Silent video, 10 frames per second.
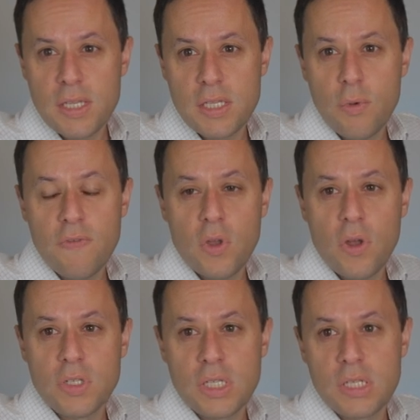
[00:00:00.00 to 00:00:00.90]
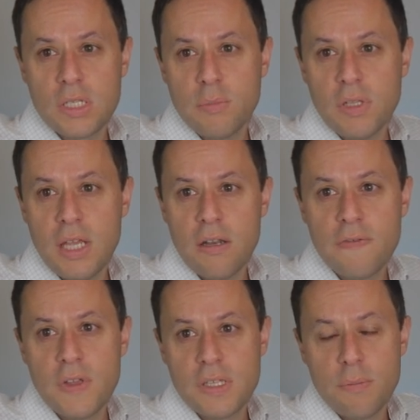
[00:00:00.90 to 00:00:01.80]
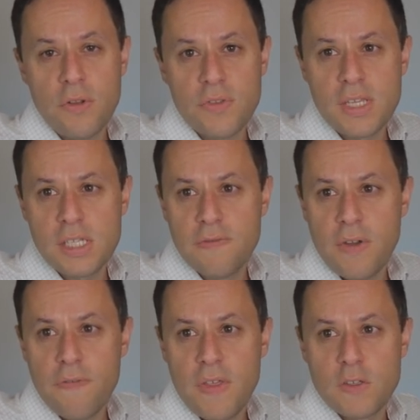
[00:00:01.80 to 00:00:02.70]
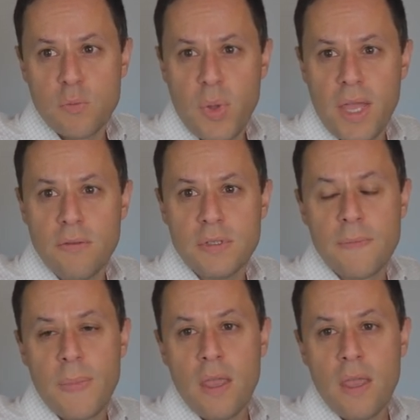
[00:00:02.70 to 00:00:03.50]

so we've got example here of someone on £65,000,